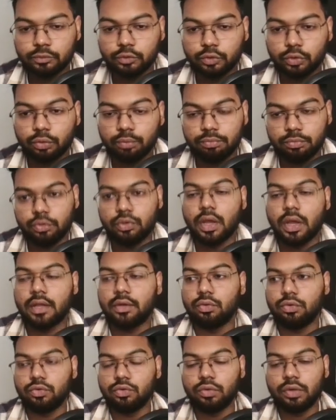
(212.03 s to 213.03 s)
So I
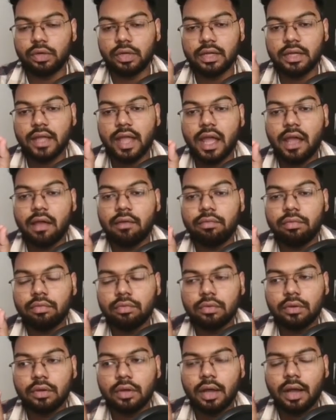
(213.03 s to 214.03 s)
know you really have
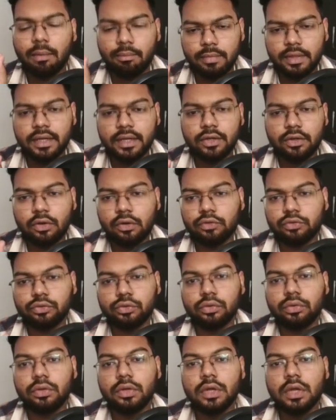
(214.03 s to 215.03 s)
a minute or
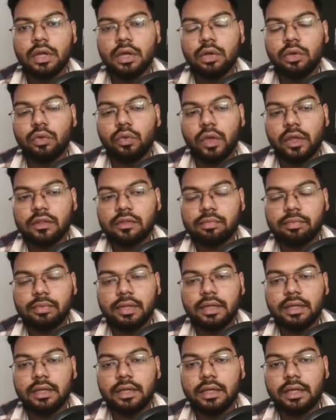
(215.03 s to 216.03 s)
so to
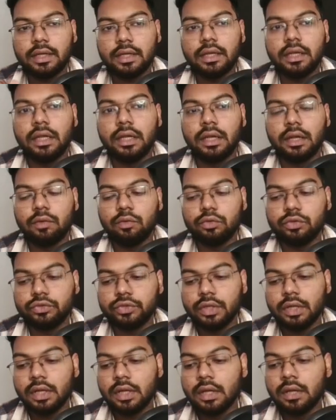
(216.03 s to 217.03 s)
explain it in
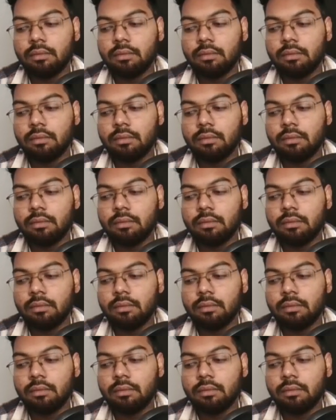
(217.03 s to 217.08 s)
interviews,